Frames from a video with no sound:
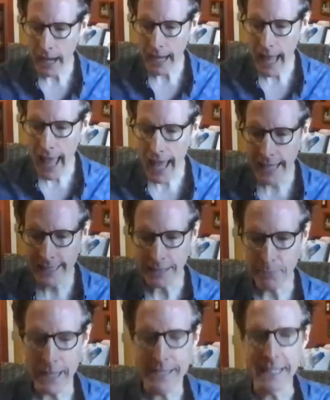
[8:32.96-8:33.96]
I had a
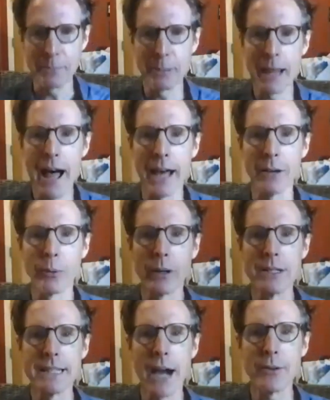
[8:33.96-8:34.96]
basic plot,
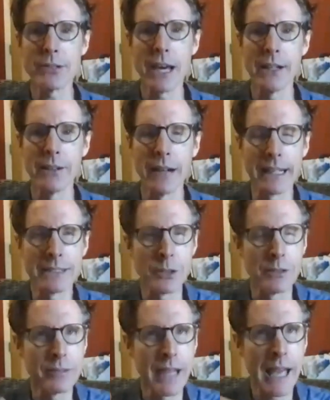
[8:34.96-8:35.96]
whereas The Outsider, I
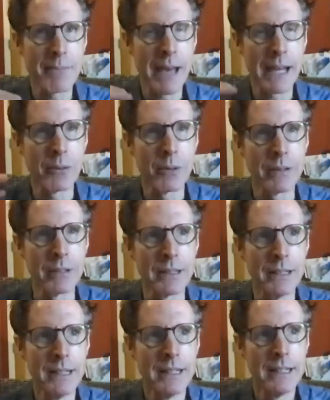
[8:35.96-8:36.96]
sort of came at it with
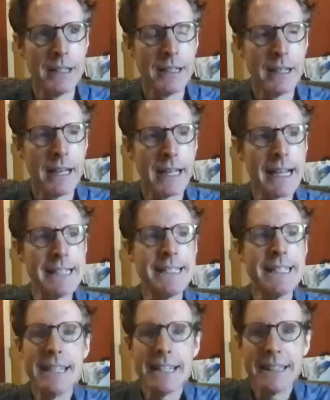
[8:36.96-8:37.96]
an
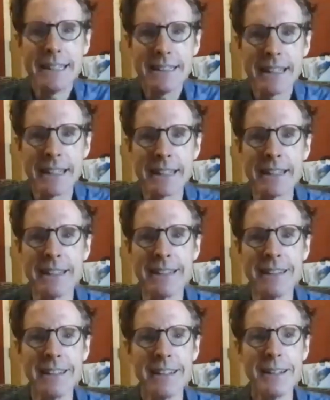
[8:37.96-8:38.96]
idea, like
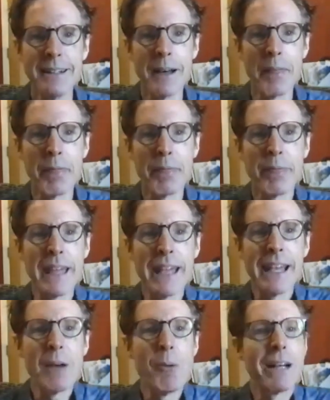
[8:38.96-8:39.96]
a
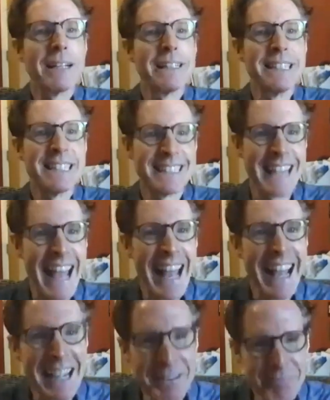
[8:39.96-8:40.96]
thing I wanted to
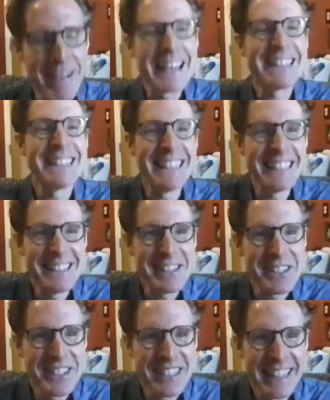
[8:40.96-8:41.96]
say, a
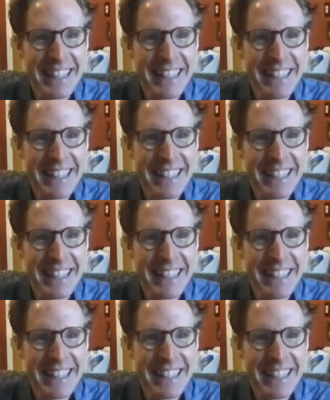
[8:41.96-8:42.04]
message.